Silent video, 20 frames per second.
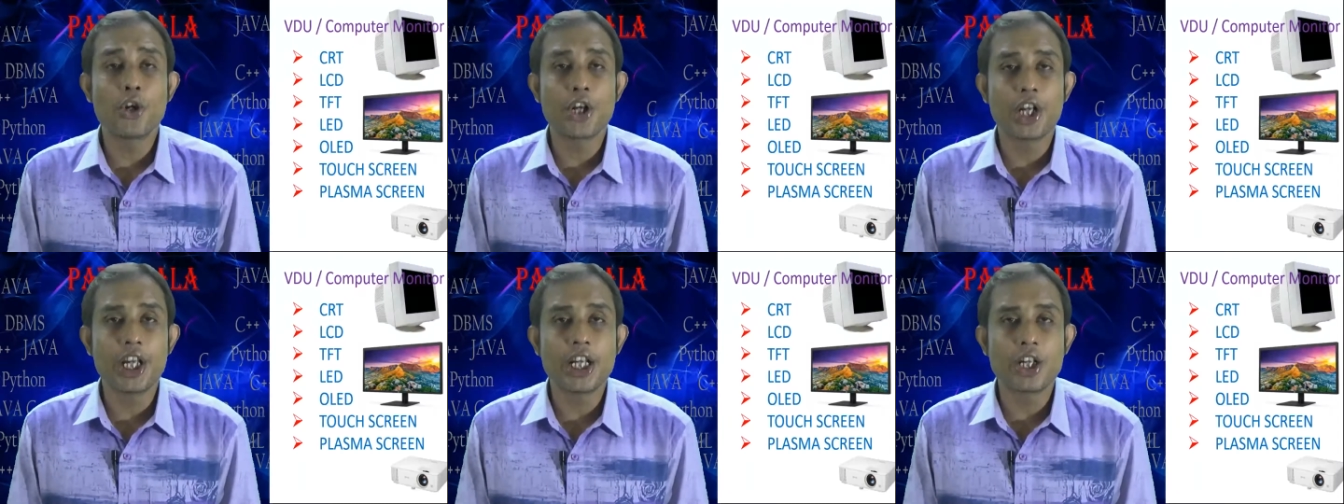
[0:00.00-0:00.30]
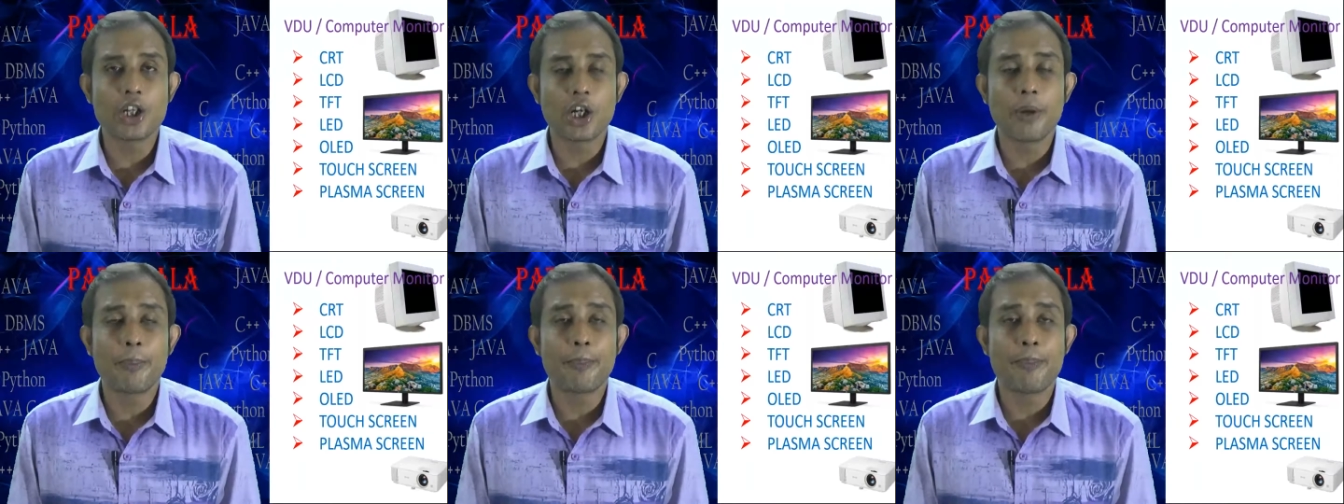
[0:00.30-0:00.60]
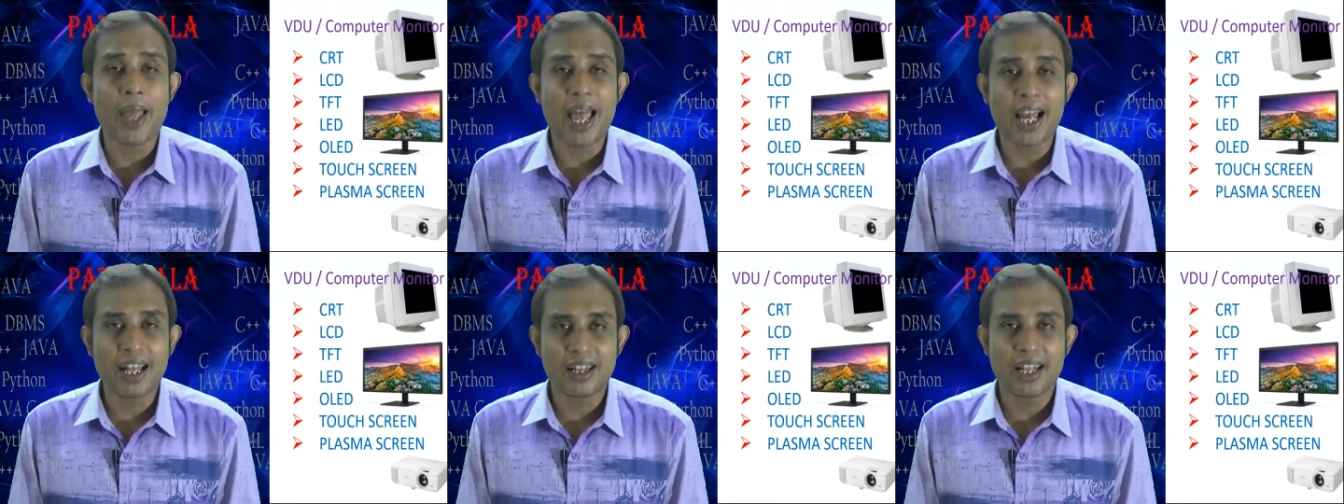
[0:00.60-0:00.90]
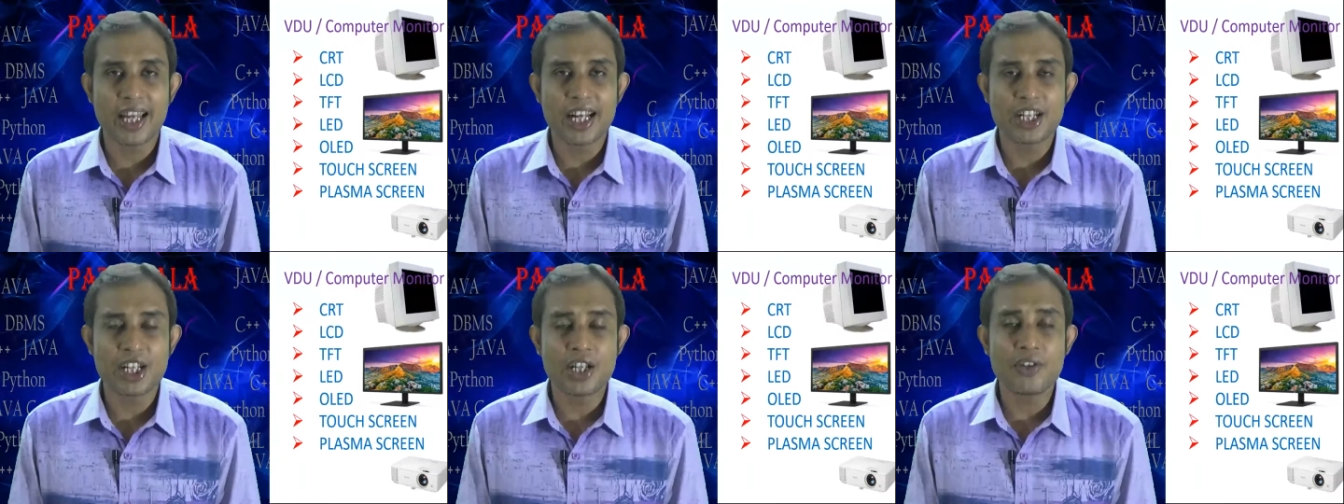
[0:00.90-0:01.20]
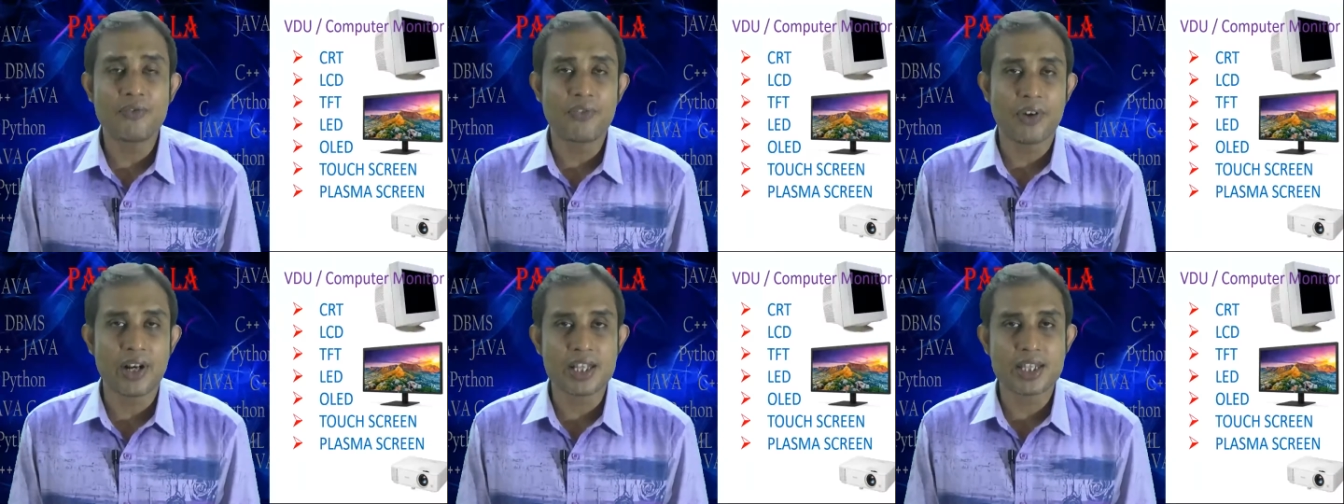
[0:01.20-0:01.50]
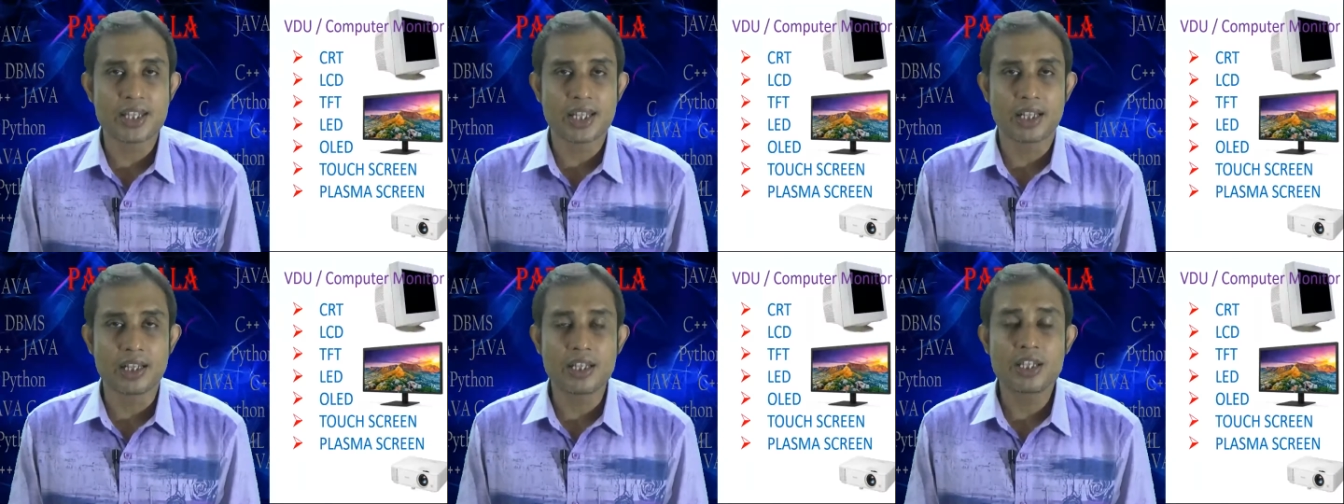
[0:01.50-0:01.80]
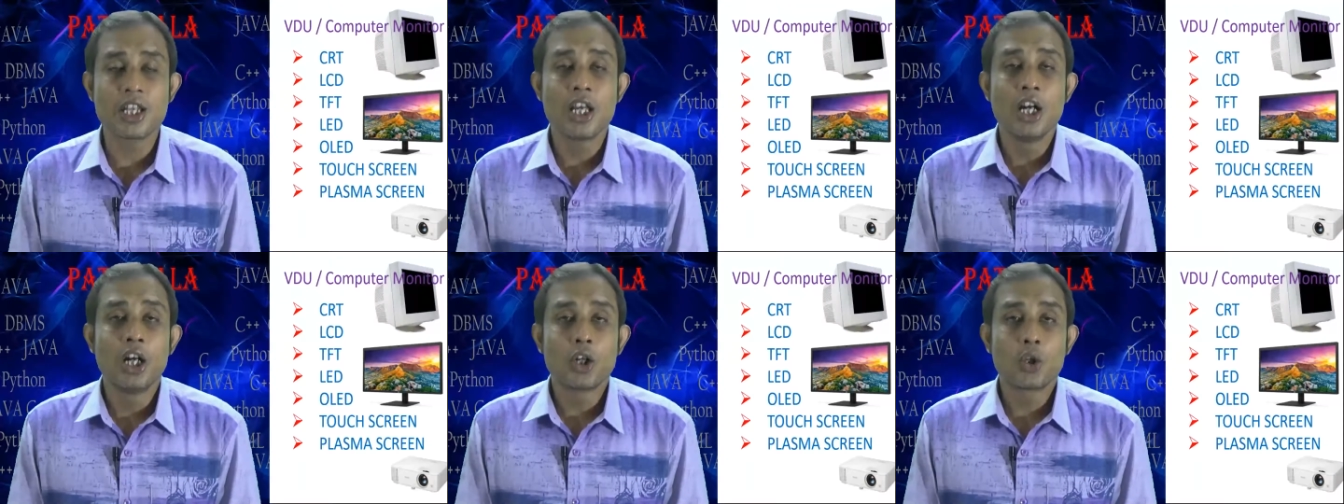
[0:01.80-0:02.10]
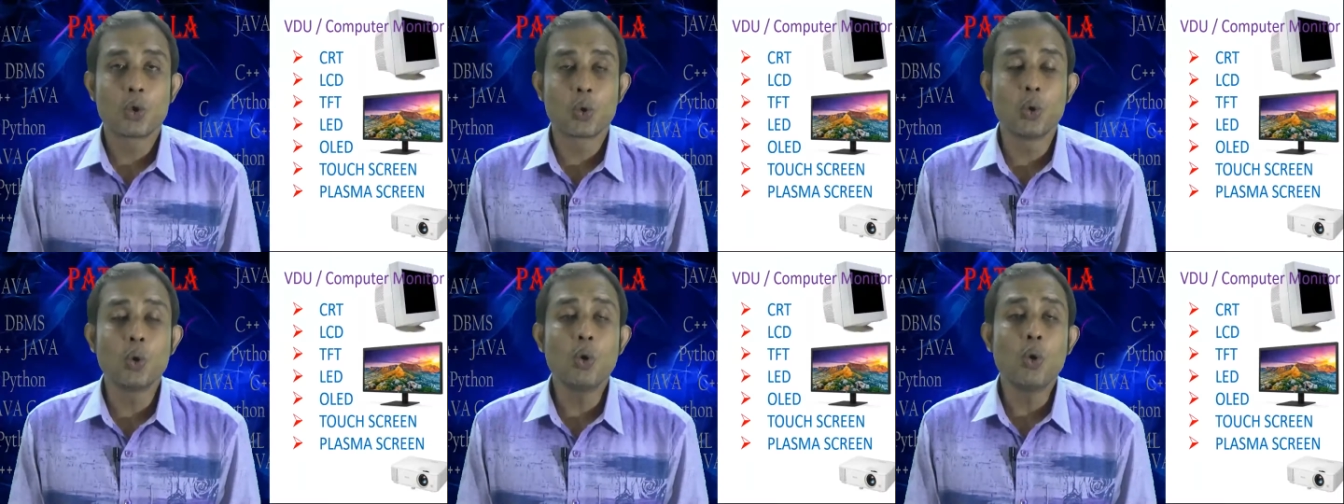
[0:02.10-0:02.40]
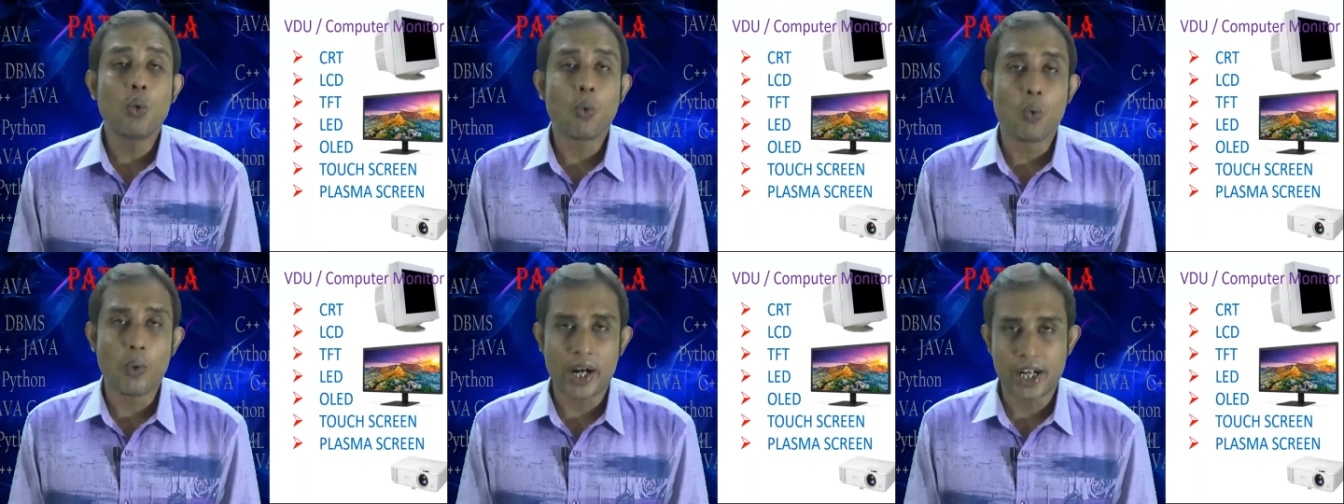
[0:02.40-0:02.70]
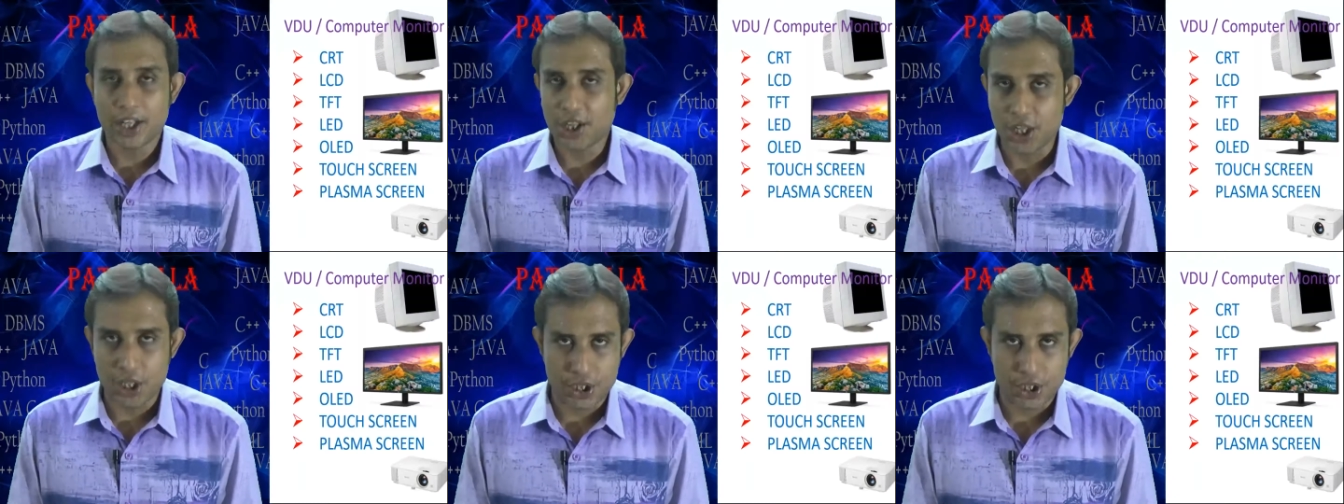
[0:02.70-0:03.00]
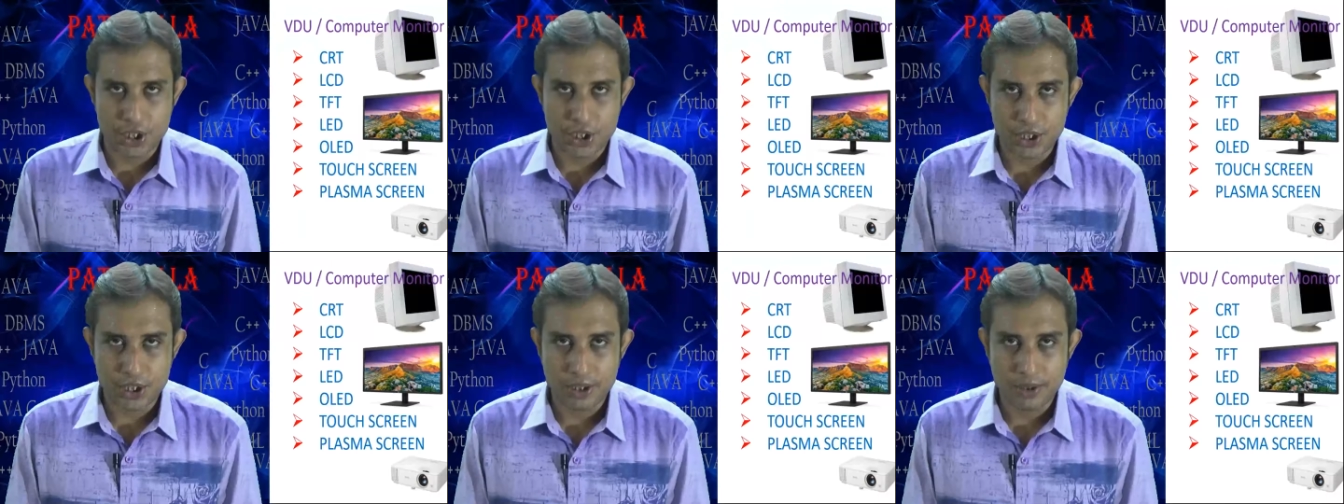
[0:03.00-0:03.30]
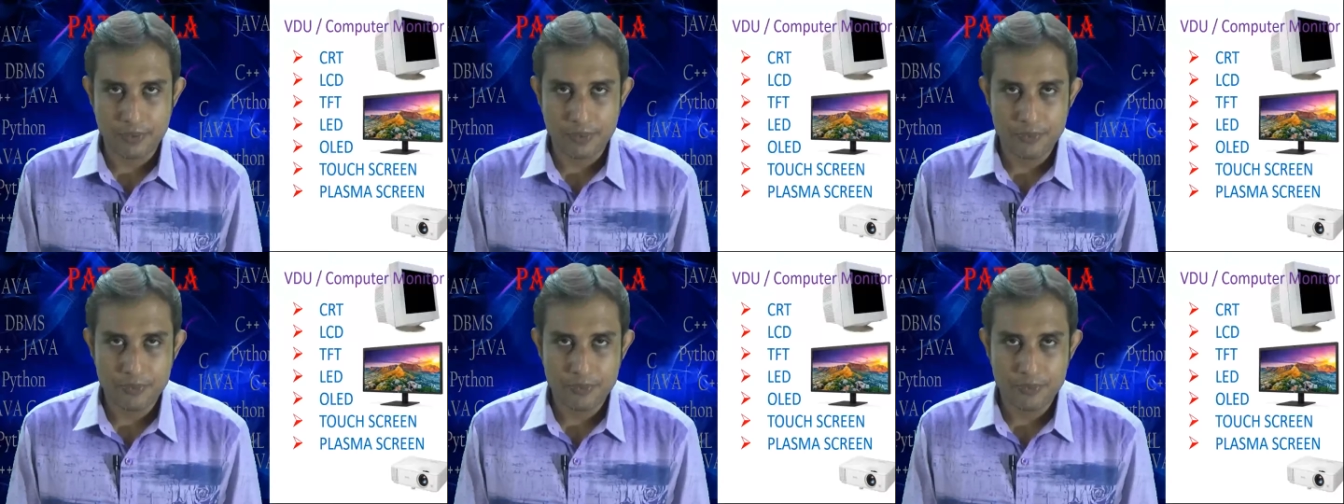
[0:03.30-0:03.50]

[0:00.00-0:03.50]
need of backlighting functions to work it.